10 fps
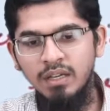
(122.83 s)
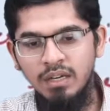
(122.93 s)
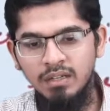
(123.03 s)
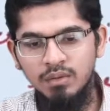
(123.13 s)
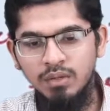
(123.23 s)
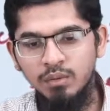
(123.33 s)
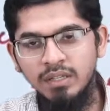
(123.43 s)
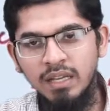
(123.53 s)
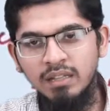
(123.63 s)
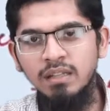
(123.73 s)
are going to
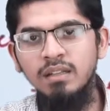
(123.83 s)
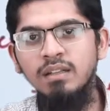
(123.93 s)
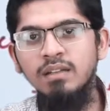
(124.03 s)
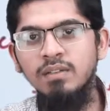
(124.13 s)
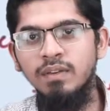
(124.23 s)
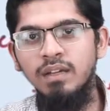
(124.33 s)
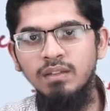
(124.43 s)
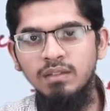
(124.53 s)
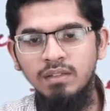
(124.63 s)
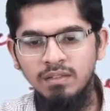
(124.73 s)
technically
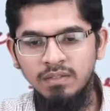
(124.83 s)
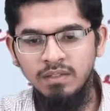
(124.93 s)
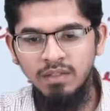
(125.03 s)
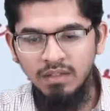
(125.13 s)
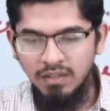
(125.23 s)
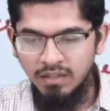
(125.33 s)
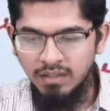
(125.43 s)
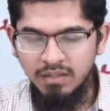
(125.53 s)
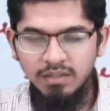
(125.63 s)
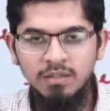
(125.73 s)
define these
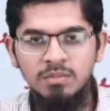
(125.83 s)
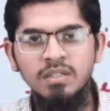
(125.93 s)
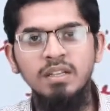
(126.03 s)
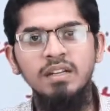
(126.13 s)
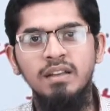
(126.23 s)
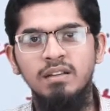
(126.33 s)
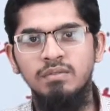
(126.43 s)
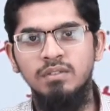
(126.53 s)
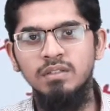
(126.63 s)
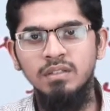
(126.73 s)
terms, heat and
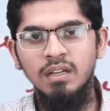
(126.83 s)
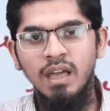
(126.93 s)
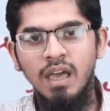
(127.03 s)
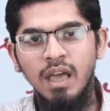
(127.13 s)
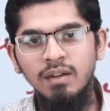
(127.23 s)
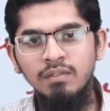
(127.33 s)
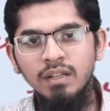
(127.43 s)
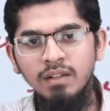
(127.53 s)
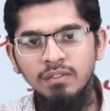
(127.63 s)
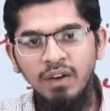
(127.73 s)
work, and
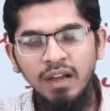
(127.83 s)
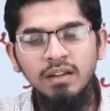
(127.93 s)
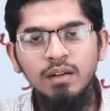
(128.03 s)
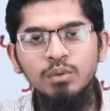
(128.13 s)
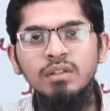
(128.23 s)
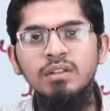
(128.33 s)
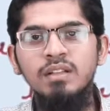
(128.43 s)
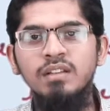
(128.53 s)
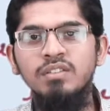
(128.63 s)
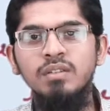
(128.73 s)
we'll find out a
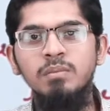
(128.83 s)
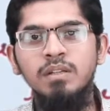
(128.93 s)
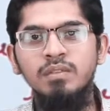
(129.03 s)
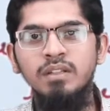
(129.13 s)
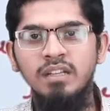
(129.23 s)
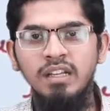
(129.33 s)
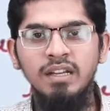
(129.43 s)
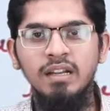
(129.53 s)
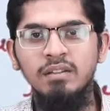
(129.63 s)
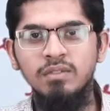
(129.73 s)
relation between heat
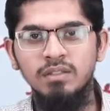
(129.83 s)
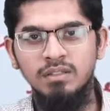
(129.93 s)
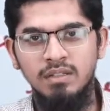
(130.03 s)
and work